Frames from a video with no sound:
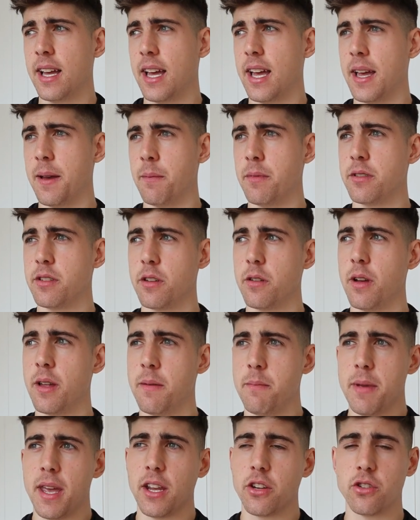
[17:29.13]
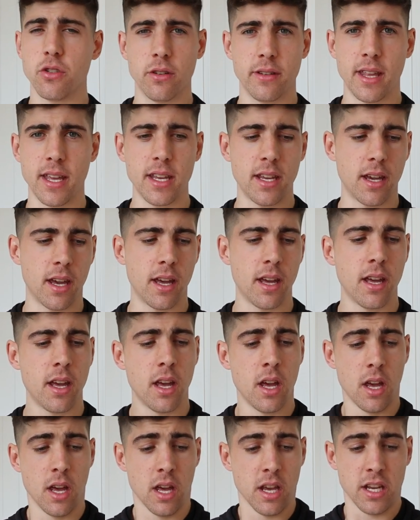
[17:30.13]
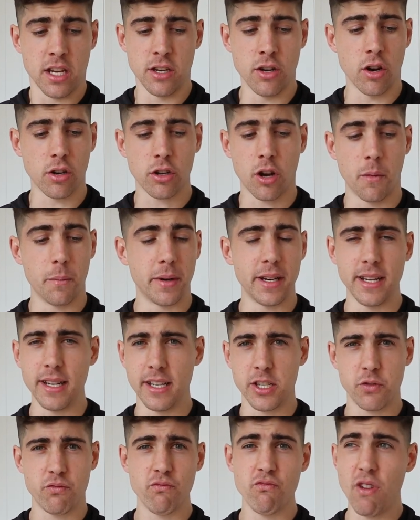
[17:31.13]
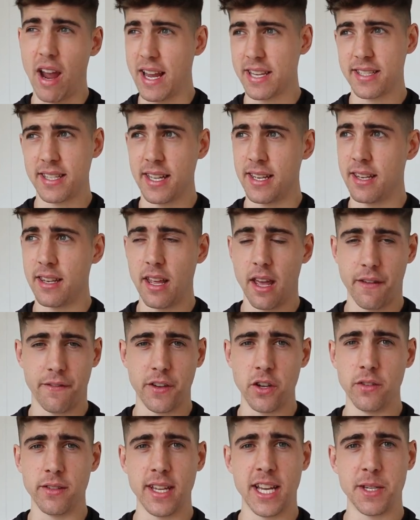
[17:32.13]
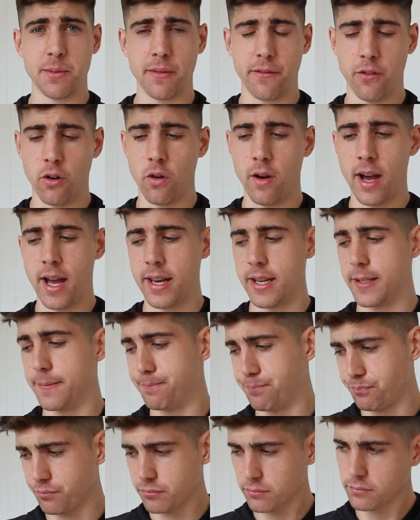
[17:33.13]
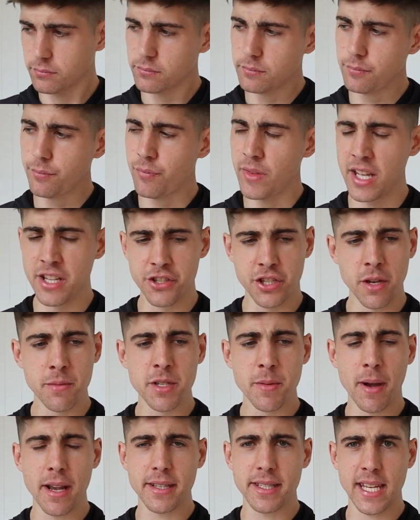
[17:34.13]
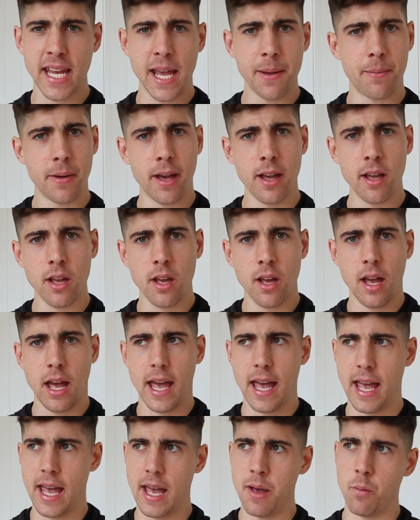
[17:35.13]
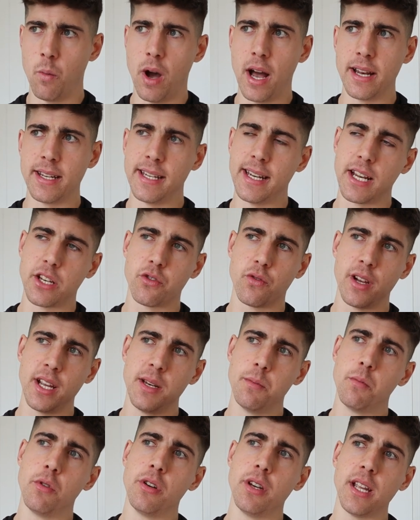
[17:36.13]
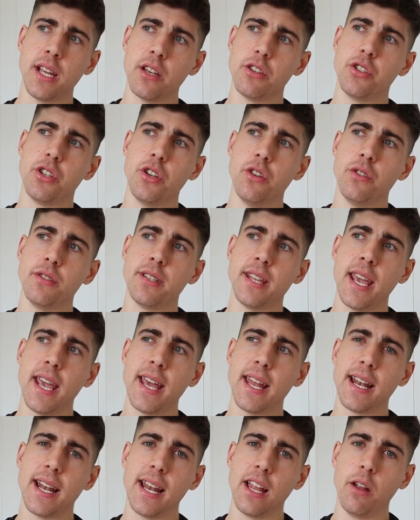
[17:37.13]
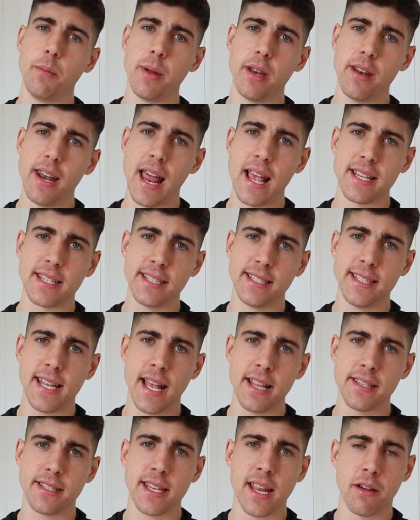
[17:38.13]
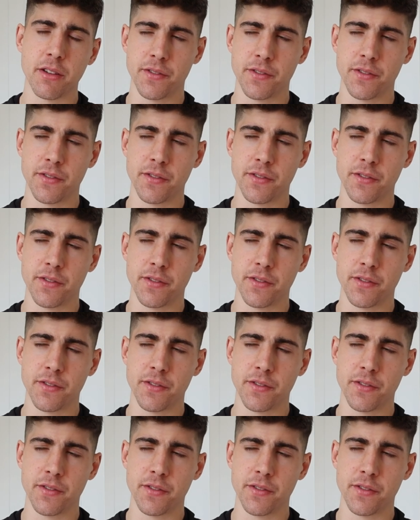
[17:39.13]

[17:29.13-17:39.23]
And make sure that you're not completely resting a few days beforehand. In terms of my taper, what I did, I trained Monday and Tuesday at a little bit less intensity.